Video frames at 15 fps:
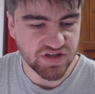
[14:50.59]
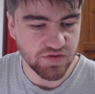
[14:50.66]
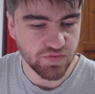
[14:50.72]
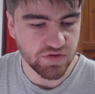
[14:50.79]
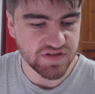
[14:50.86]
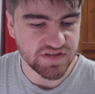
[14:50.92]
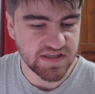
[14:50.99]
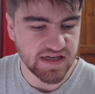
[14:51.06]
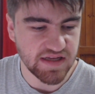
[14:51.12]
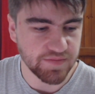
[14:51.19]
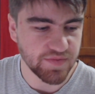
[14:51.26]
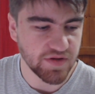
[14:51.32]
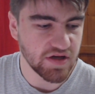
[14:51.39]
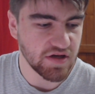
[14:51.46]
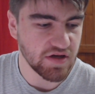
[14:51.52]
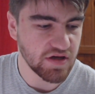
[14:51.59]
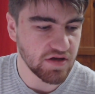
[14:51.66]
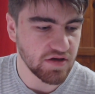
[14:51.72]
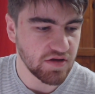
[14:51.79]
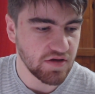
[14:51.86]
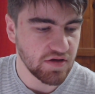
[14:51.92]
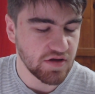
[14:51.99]
I want to start up
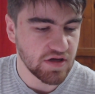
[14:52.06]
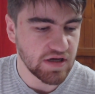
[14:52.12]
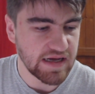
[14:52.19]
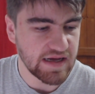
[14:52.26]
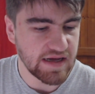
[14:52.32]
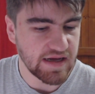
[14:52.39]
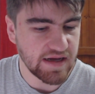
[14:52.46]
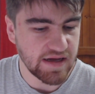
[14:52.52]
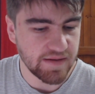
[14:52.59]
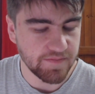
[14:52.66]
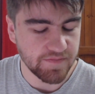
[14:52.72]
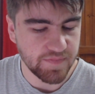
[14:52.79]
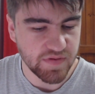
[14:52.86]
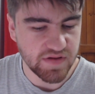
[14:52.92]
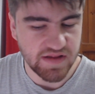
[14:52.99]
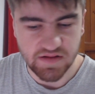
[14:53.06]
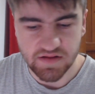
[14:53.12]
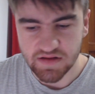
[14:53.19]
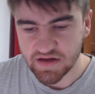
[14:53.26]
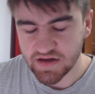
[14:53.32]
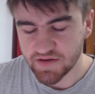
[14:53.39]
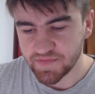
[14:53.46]
a